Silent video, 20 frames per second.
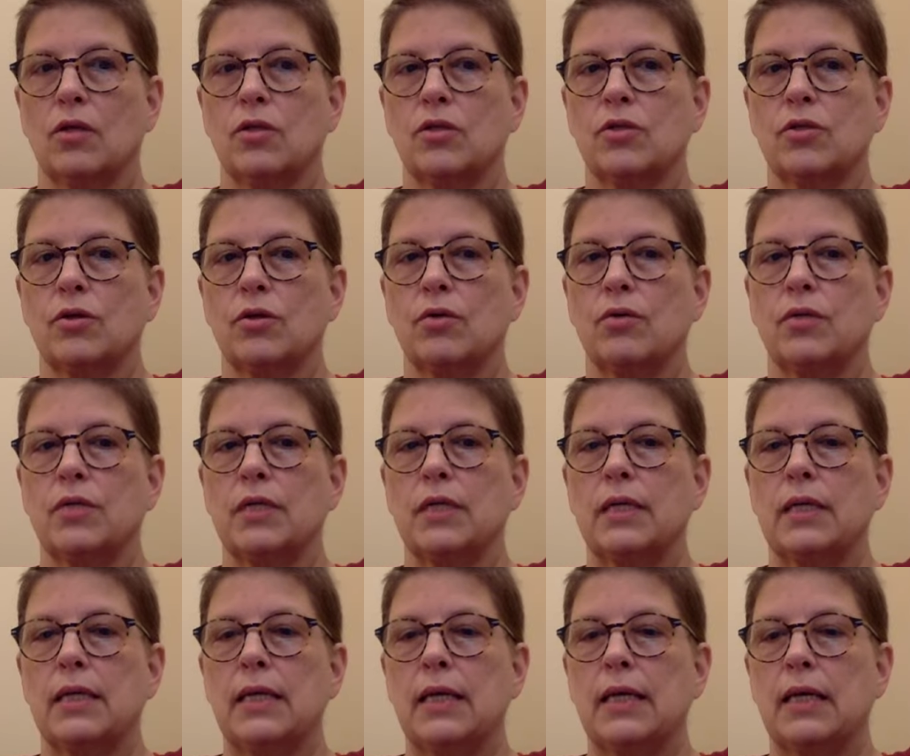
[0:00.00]
So
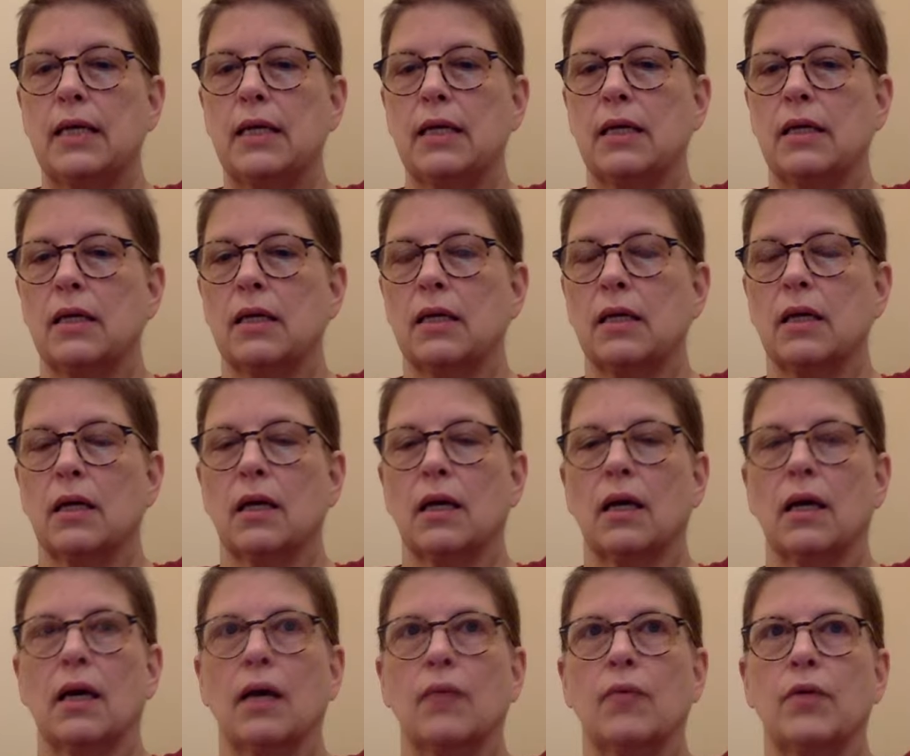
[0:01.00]
today
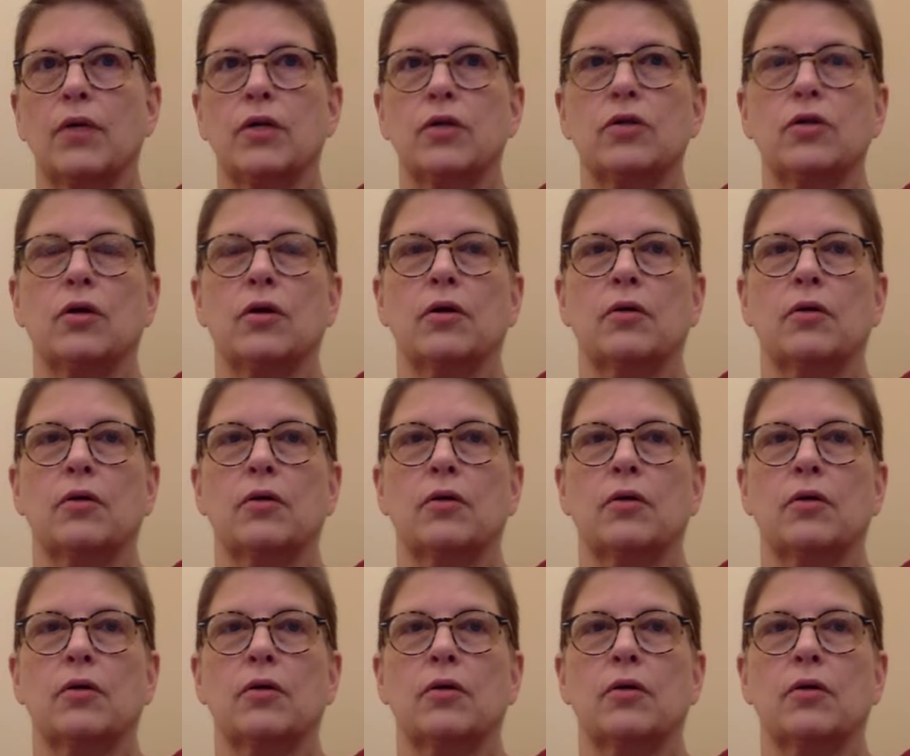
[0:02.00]
I want to talk